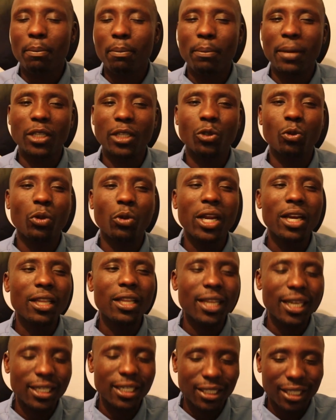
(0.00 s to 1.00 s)
But
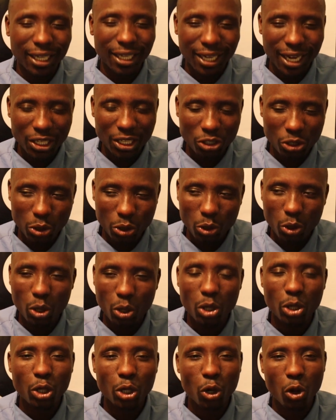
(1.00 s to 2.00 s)
when the
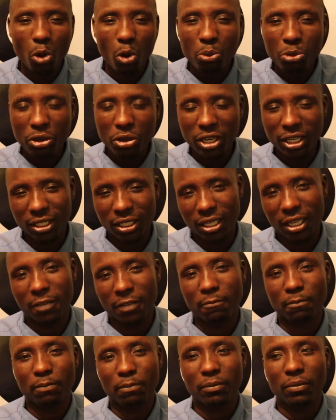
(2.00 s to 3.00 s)
international
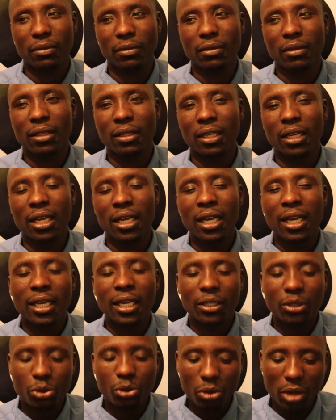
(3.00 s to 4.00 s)
community
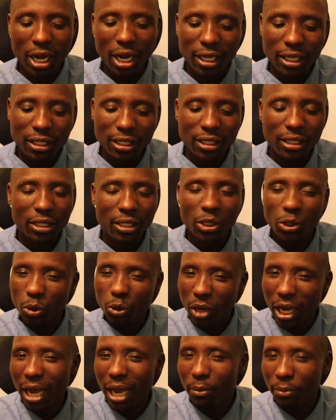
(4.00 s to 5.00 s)
tries
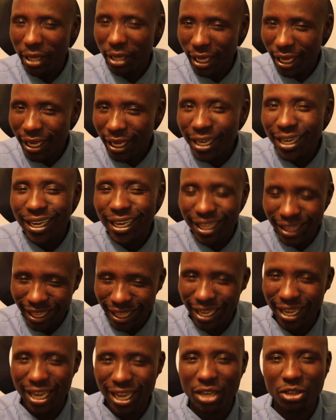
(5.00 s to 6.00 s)
to come in
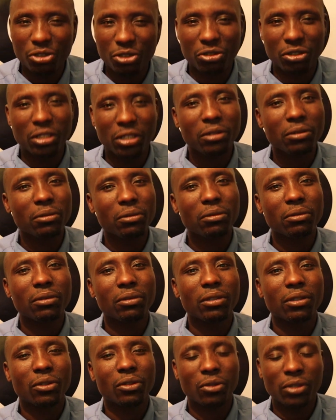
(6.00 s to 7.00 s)
the country
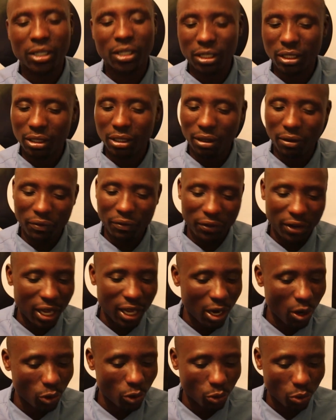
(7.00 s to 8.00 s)
to just
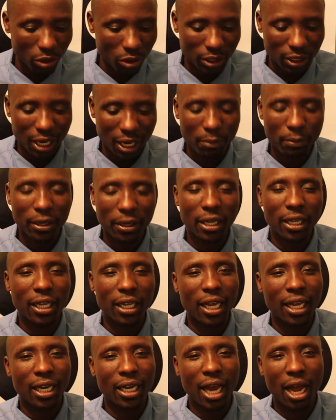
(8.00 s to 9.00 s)
figure out what's
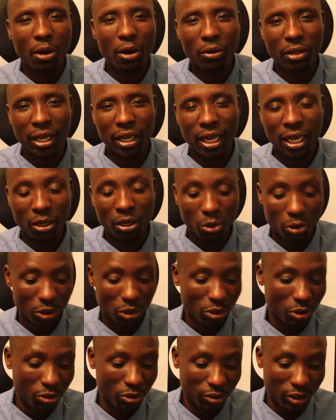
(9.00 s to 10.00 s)
happening and how they can
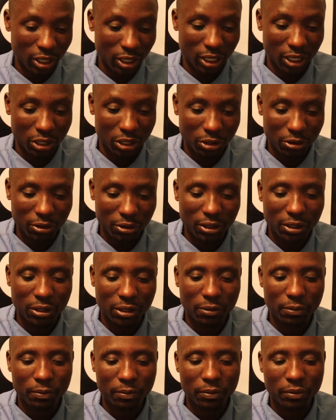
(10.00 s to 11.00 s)
also create a
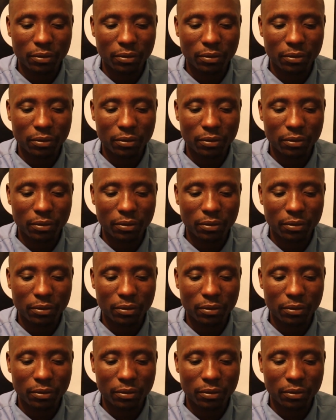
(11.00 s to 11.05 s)
truce,